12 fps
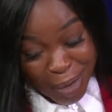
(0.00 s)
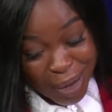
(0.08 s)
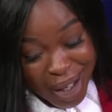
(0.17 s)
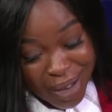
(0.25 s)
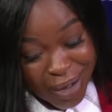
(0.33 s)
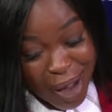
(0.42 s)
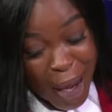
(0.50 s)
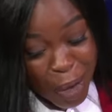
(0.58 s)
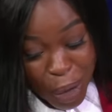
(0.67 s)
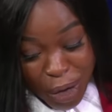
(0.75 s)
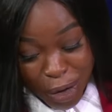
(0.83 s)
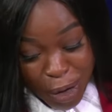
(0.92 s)
these
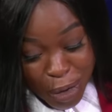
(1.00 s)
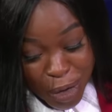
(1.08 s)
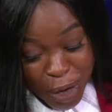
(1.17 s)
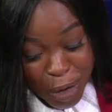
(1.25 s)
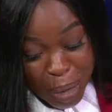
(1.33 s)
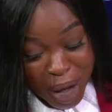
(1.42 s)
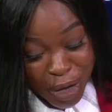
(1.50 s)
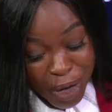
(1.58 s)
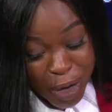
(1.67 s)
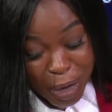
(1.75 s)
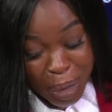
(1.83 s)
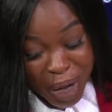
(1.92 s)
headwinds you've just
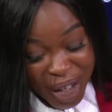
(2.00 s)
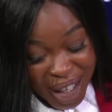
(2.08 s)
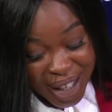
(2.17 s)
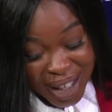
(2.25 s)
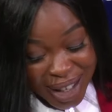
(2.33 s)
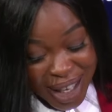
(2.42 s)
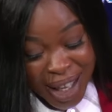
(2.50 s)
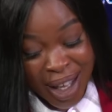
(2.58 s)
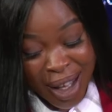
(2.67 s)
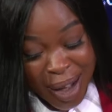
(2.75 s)
mentioned, particularly